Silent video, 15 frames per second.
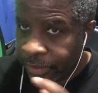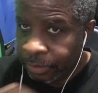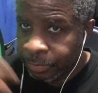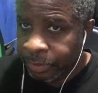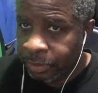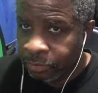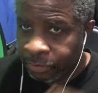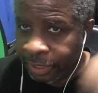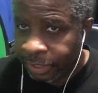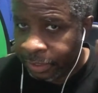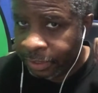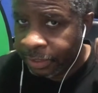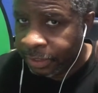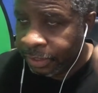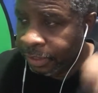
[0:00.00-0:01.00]
here we go,
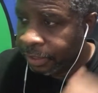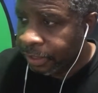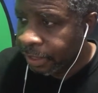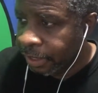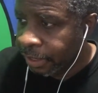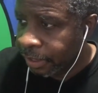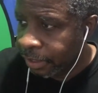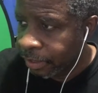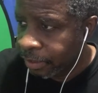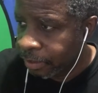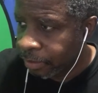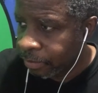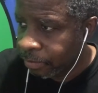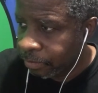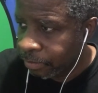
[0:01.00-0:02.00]
right?
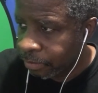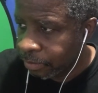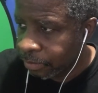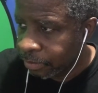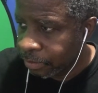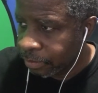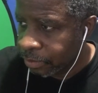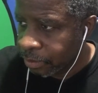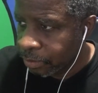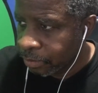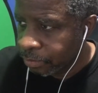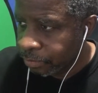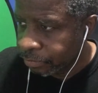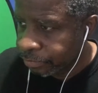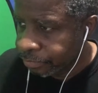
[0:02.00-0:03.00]
Now, go.